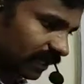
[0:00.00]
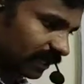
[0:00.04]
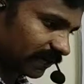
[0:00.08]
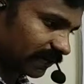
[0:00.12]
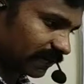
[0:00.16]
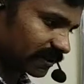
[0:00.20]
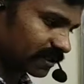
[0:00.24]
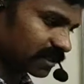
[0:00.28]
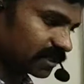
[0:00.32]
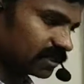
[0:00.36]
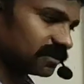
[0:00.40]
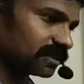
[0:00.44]

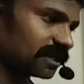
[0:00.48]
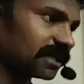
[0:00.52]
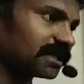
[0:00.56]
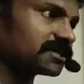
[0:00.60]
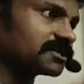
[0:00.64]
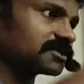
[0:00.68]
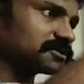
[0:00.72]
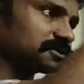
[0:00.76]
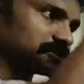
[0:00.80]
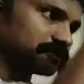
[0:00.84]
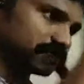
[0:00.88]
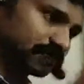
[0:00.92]
direction, that
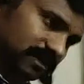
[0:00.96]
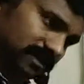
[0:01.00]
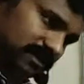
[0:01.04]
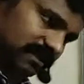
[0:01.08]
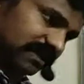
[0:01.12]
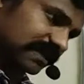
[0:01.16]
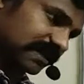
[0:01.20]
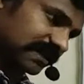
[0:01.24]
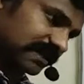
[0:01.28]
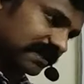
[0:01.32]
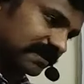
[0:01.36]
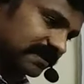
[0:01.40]
is towards
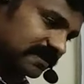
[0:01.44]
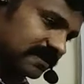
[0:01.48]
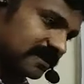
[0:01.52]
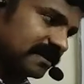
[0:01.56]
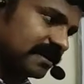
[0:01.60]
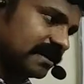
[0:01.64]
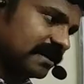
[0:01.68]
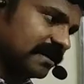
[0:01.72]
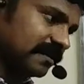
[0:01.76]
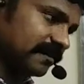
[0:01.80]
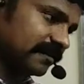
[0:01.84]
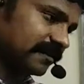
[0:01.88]
the earth,
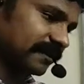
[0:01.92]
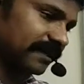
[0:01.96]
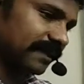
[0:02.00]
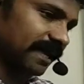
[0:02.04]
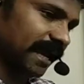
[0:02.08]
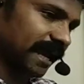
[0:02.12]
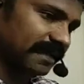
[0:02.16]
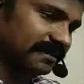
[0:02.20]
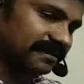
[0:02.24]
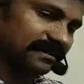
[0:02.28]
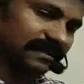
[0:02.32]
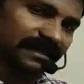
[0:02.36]
that
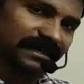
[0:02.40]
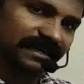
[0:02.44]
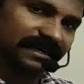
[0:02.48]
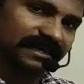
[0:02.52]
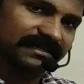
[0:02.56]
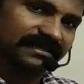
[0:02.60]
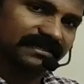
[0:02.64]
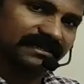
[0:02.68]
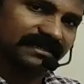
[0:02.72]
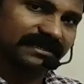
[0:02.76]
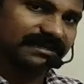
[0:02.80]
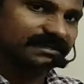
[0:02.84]

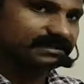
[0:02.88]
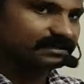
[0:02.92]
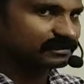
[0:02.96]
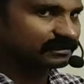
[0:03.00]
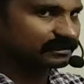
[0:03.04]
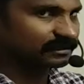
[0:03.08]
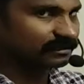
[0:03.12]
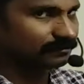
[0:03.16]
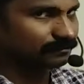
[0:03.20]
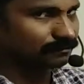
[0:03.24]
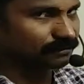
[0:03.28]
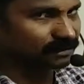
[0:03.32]
acceleration
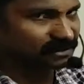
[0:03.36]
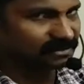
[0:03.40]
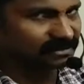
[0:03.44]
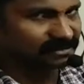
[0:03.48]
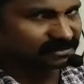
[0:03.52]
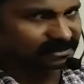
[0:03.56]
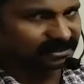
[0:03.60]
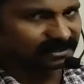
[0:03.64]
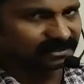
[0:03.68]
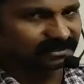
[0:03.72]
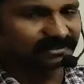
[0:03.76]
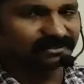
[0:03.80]
is plus
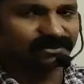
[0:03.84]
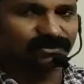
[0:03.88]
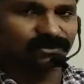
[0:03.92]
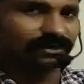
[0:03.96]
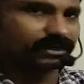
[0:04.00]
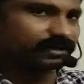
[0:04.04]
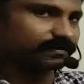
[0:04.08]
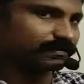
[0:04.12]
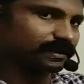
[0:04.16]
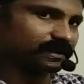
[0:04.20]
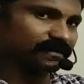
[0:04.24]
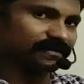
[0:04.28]
g. So
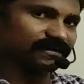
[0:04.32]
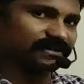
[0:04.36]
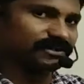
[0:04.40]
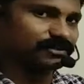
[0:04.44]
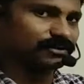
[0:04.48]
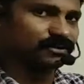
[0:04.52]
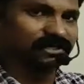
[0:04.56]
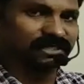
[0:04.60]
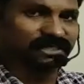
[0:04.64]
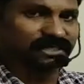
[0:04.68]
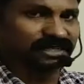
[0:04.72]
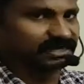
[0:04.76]
in
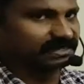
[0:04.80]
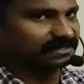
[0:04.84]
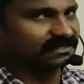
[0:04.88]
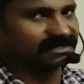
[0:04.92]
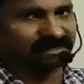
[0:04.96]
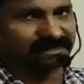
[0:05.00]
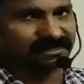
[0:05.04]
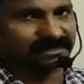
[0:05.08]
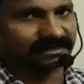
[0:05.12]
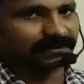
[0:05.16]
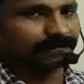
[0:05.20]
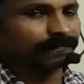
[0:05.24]
previous question I
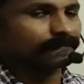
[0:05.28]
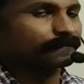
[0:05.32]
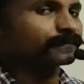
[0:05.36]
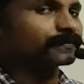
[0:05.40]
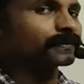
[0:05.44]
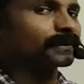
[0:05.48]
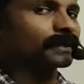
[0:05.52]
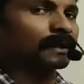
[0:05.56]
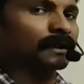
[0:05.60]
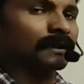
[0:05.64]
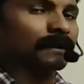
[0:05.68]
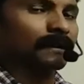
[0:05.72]
said,
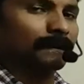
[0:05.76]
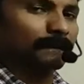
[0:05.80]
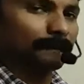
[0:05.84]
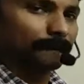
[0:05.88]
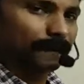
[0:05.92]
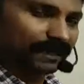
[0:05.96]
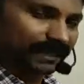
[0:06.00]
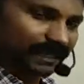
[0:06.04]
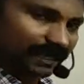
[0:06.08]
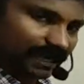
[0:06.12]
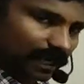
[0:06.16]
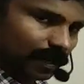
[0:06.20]

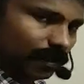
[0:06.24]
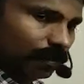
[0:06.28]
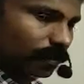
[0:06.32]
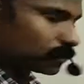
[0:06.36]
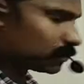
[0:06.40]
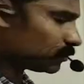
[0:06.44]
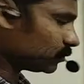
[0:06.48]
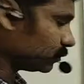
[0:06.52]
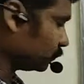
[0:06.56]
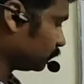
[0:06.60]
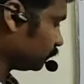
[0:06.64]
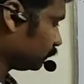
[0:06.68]
but
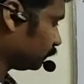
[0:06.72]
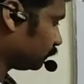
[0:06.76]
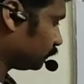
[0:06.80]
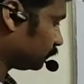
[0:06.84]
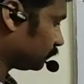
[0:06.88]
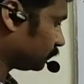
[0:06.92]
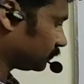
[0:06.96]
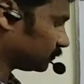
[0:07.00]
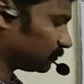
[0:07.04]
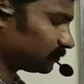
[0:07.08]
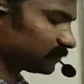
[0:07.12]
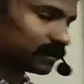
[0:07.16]
now
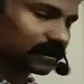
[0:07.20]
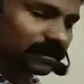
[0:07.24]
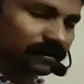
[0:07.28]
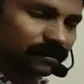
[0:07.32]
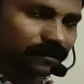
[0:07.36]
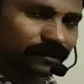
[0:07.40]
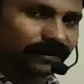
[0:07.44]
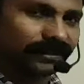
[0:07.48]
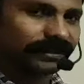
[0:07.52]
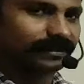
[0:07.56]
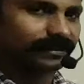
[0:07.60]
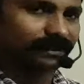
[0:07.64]

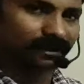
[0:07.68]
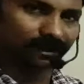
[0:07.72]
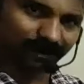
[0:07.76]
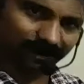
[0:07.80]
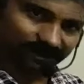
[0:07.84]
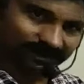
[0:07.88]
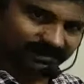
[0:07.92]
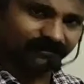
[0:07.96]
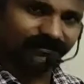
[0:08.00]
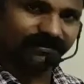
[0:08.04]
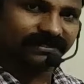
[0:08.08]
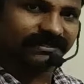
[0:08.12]
okay, the
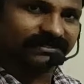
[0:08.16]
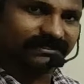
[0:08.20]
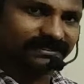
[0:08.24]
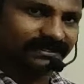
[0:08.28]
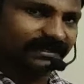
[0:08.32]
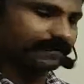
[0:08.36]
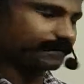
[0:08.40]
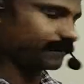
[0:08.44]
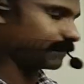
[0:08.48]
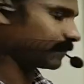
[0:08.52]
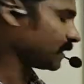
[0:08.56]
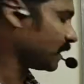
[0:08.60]
concept is
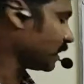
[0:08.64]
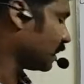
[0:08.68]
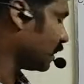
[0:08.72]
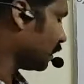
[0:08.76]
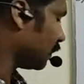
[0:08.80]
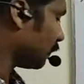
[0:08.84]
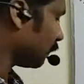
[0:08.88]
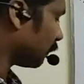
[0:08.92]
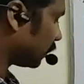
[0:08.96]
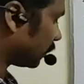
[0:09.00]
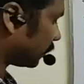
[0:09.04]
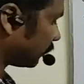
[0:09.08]
same,
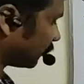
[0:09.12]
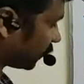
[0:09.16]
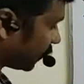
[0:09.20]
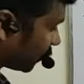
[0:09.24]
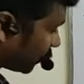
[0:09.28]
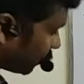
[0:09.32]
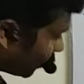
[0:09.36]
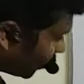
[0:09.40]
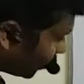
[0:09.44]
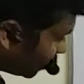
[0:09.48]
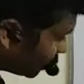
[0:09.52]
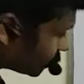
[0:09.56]
but we
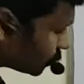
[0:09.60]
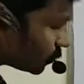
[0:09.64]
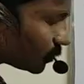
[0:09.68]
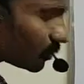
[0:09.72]
are going